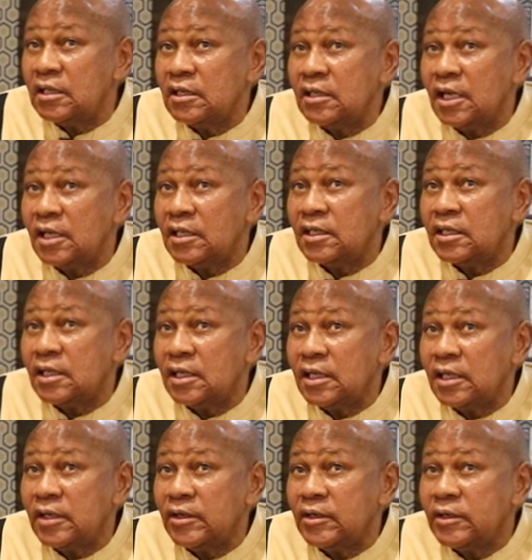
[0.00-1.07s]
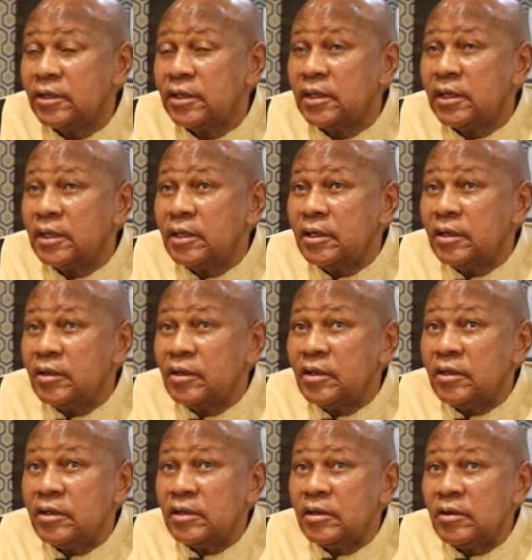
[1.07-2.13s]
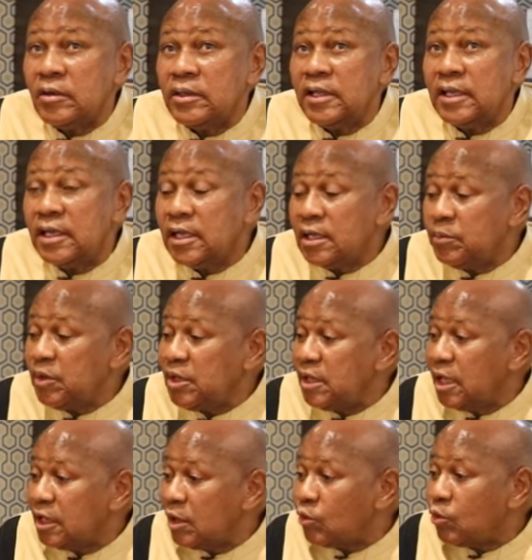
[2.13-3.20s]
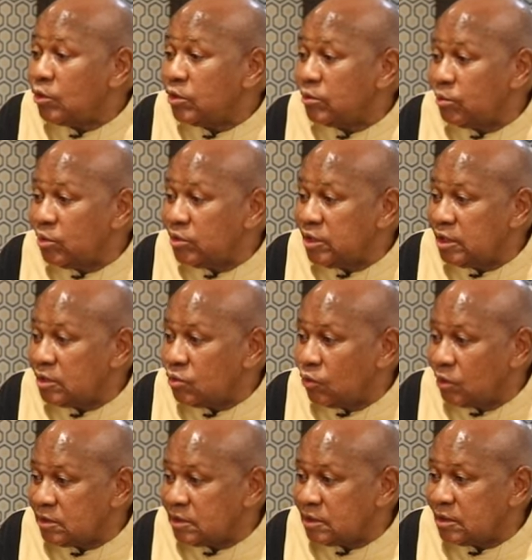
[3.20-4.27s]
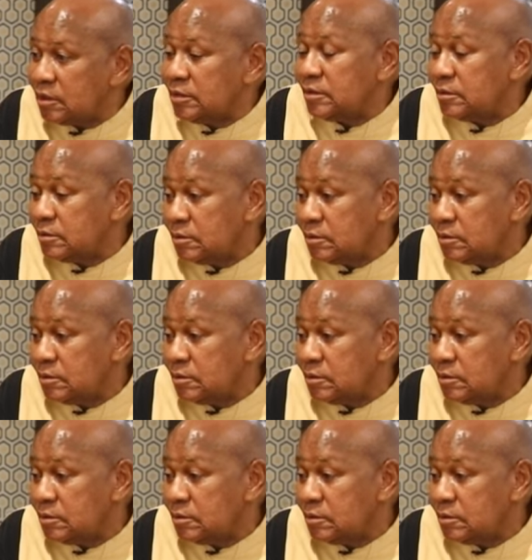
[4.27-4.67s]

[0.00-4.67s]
in, uh, that uh, the little bit that I contributed towards the